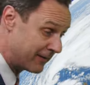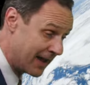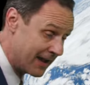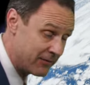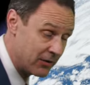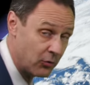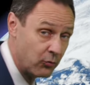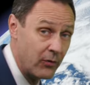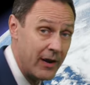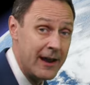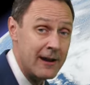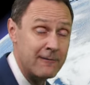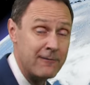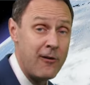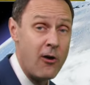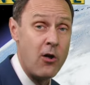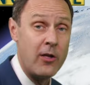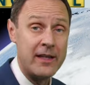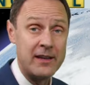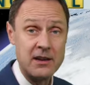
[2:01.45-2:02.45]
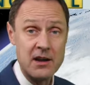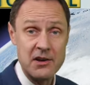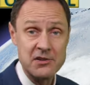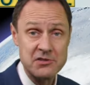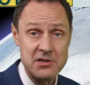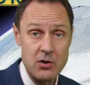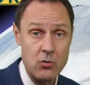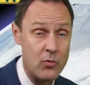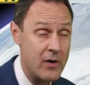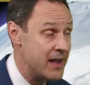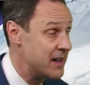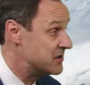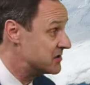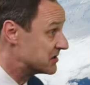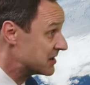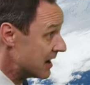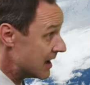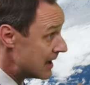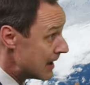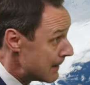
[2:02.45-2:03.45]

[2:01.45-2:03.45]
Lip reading: of heavy rainfall and gusty winds.